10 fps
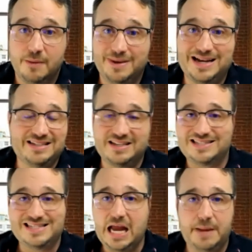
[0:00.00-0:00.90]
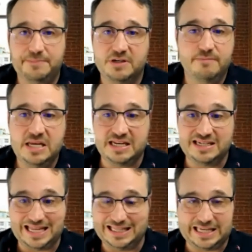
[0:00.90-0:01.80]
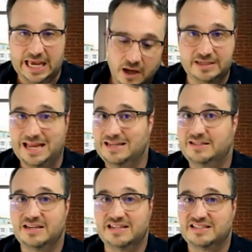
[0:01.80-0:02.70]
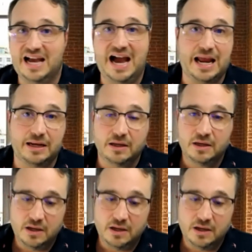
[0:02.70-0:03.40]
because it's not up to me to delegate and to design